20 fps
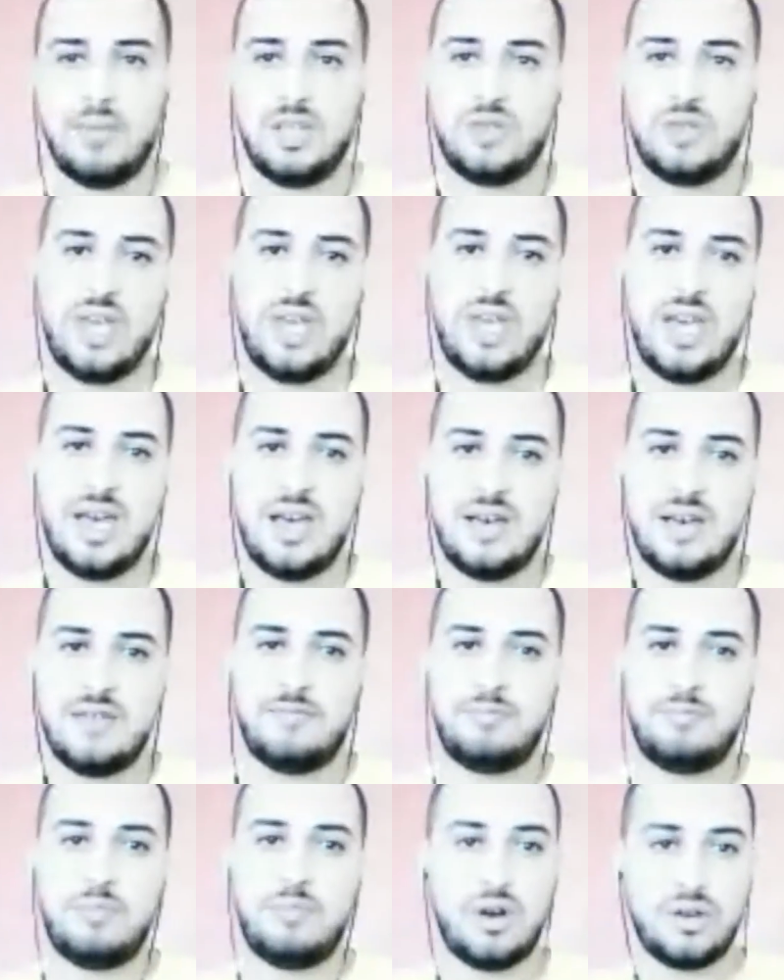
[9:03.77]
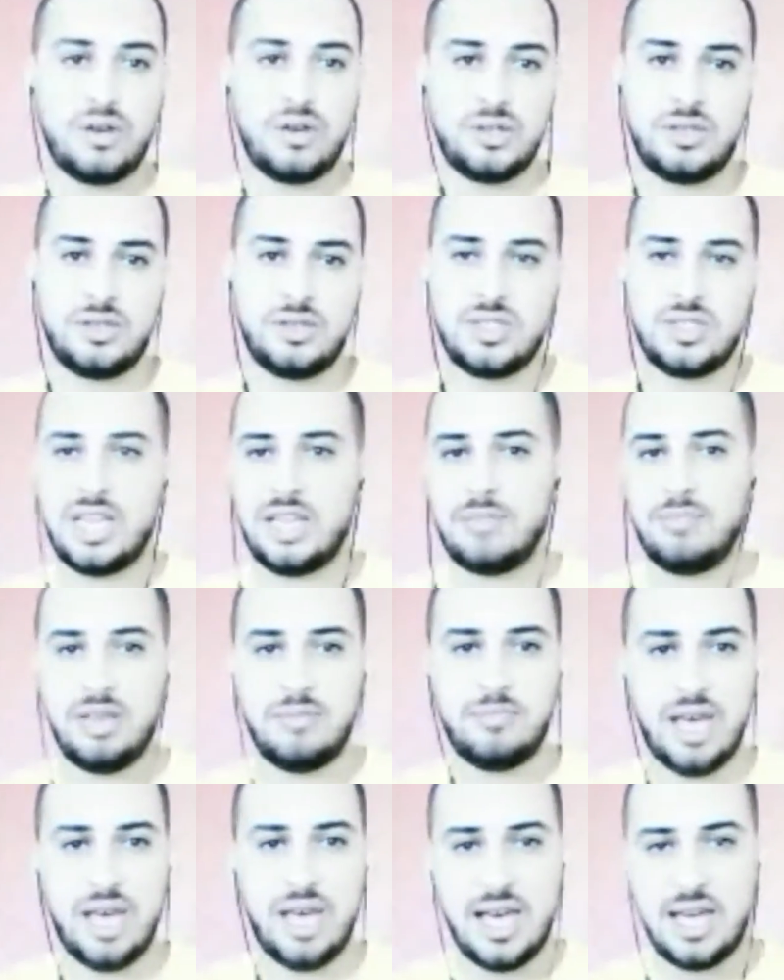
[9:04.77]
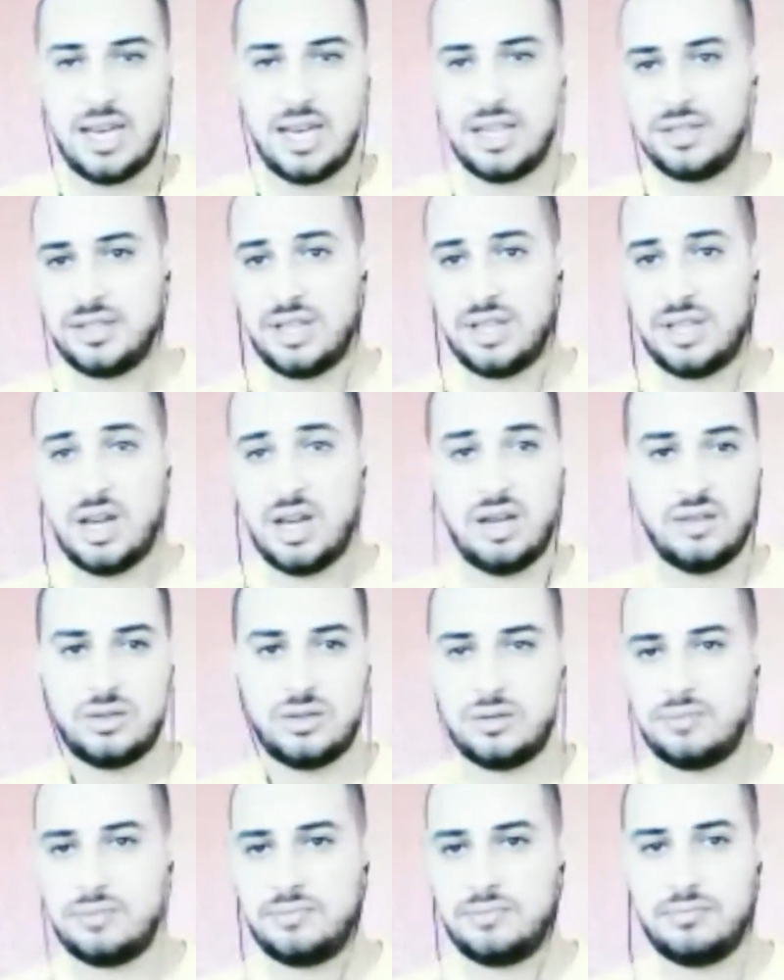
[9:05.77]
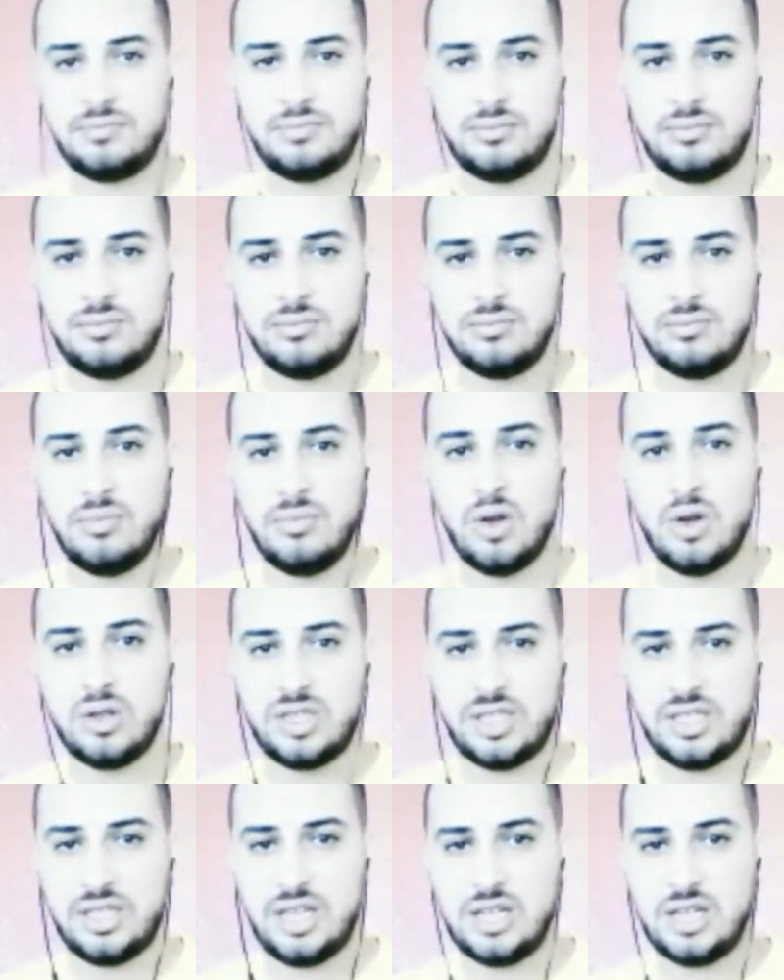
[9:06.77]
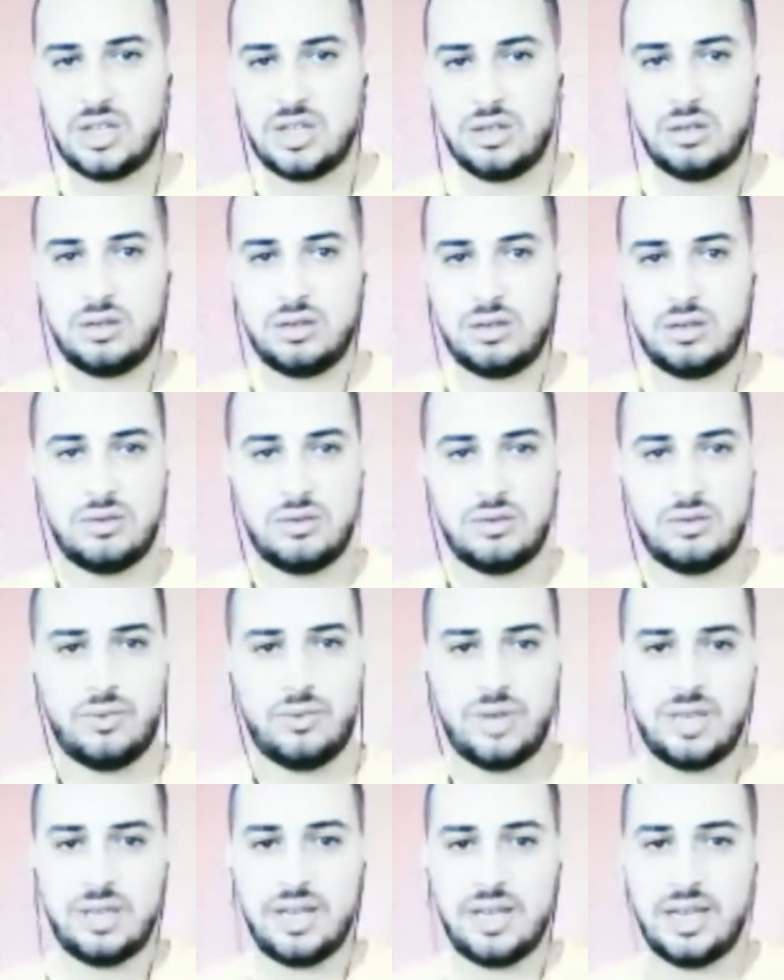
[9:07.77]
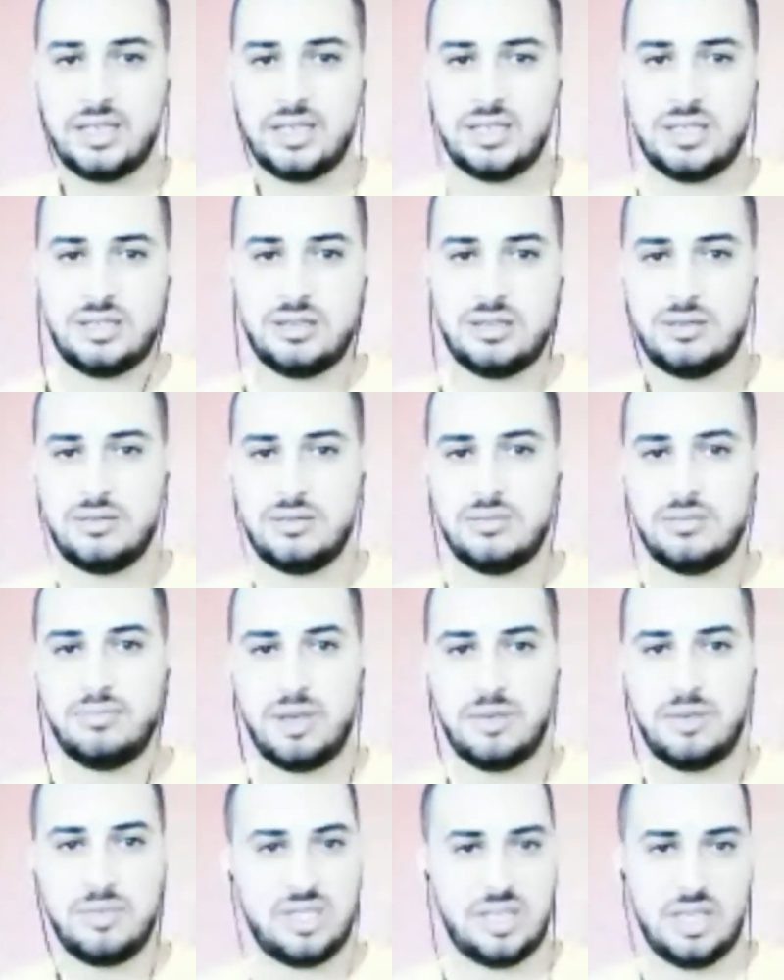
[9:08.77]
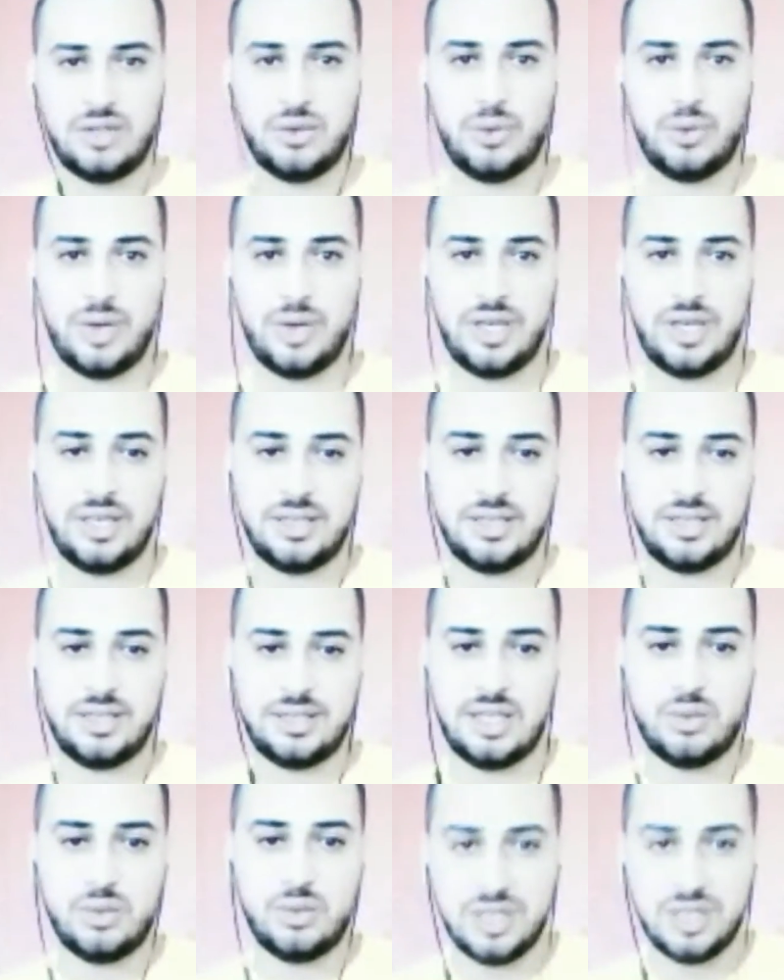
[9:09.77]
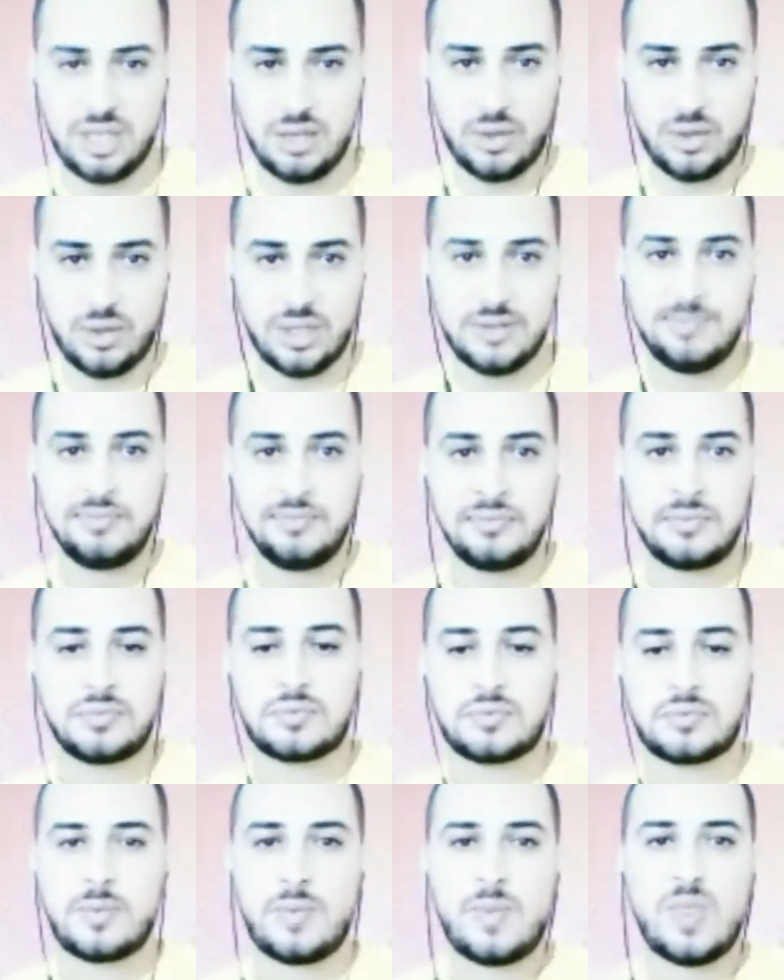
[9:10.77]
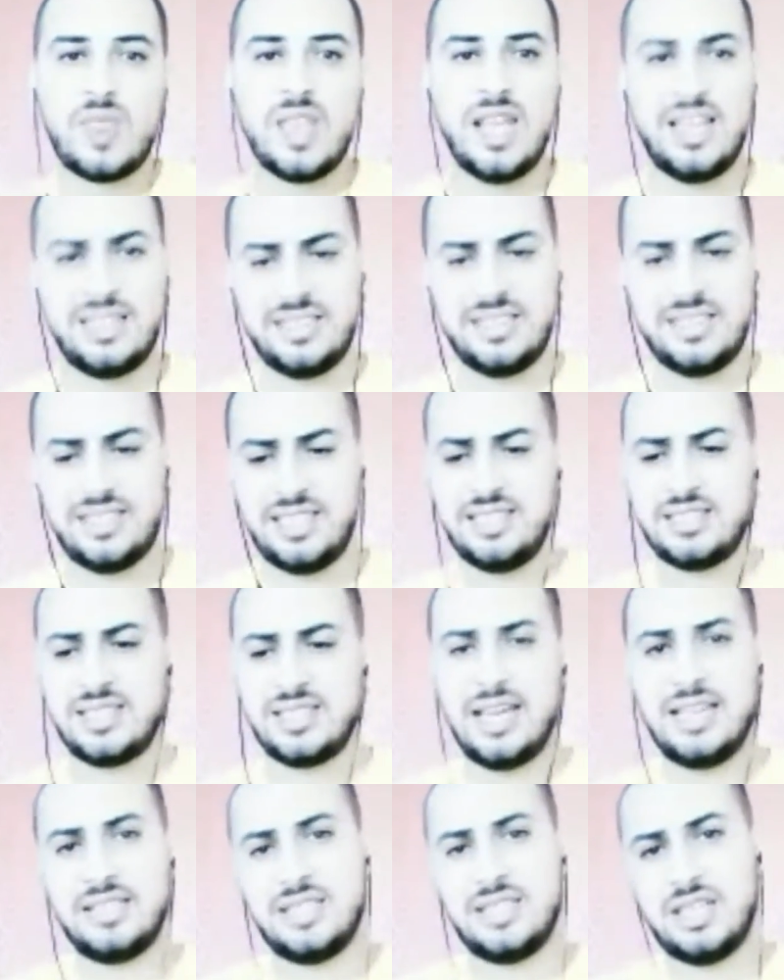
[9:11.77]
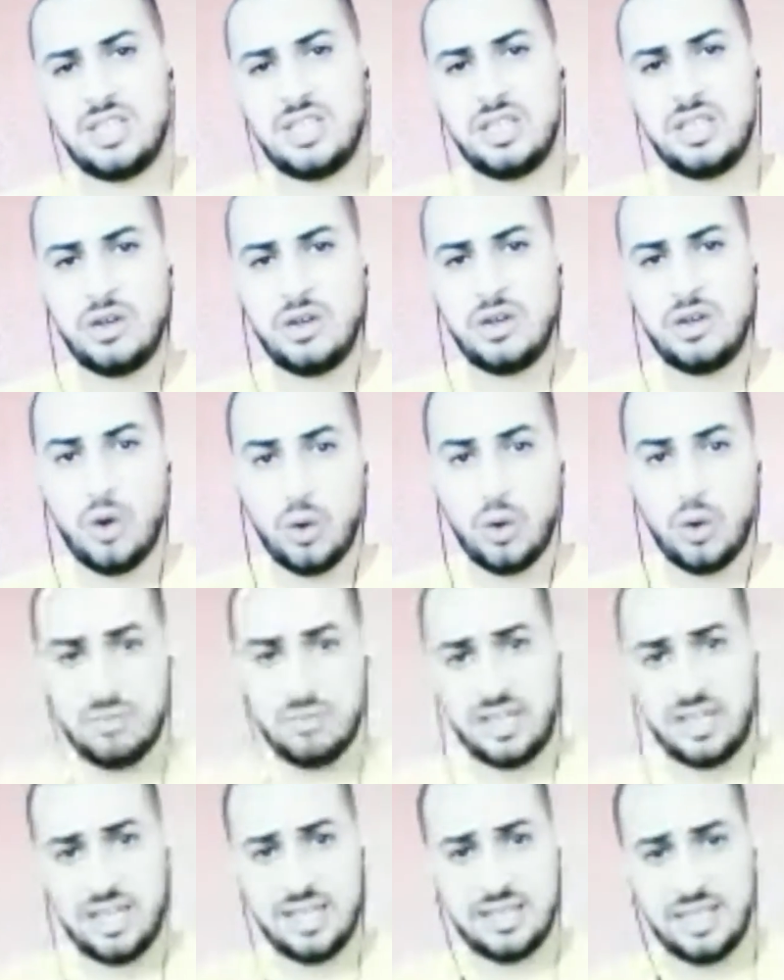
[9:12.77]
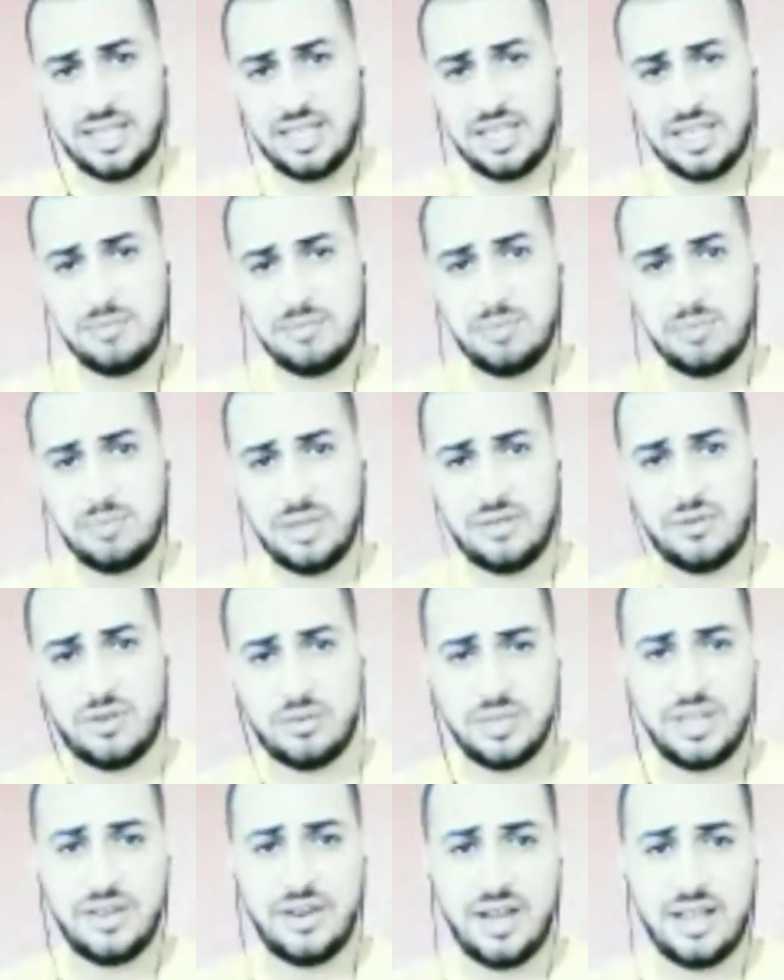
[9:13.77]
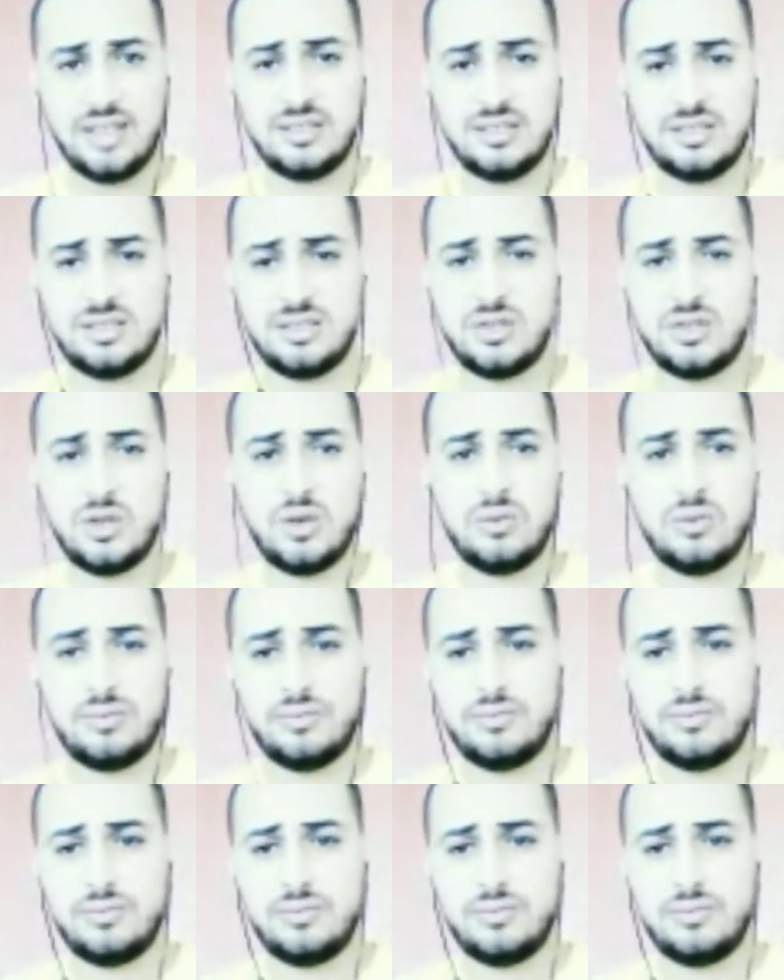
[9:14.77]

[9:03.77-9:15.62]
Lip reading: we have partners like PayPal and other multinational recognized payment gateways that we deal with. And these guys actually hold the money and they keep it from their end. So